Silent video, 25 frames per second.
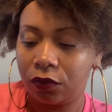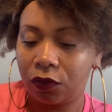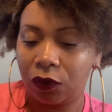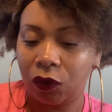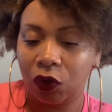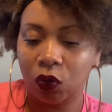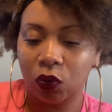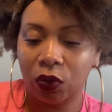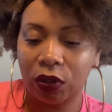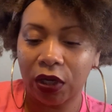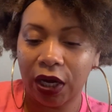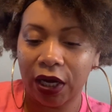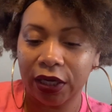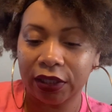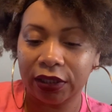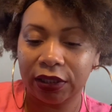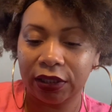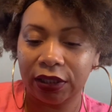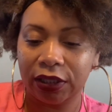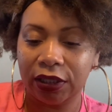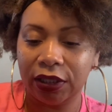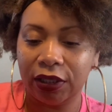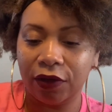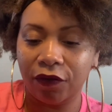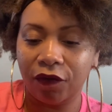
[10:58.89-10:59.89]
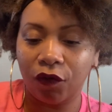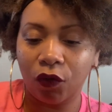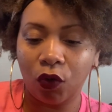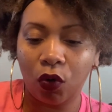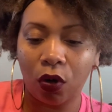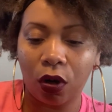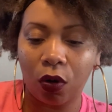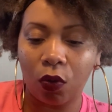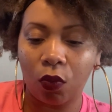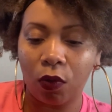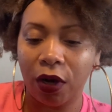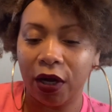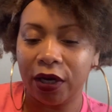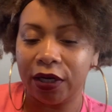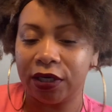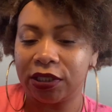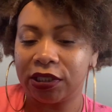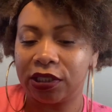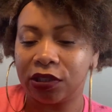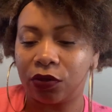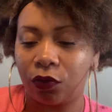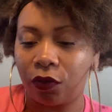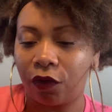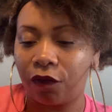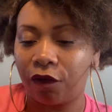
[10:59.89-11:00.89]
You got the Four of
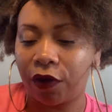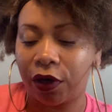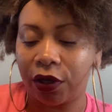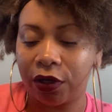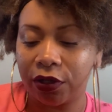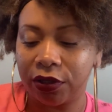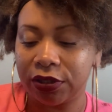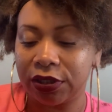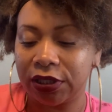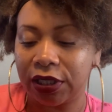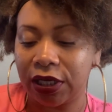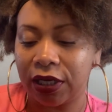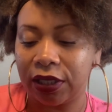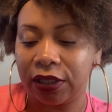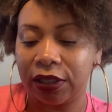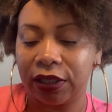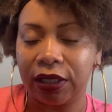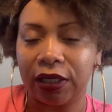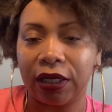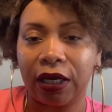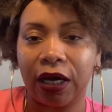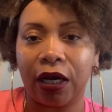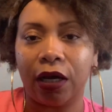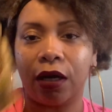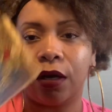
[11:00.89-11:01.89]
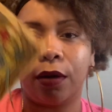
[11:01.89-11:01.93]
Wands in reverse and the Knight